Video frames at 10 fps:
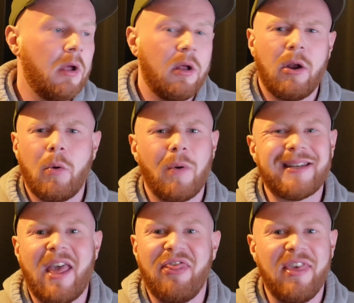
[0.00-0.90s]
I don't know why I
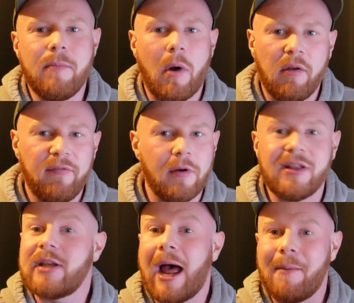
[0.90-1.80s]
say the Murrayfield,
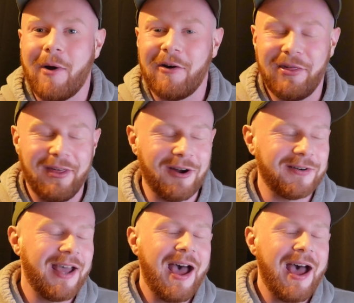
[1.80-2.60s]
it's at Murrayfield.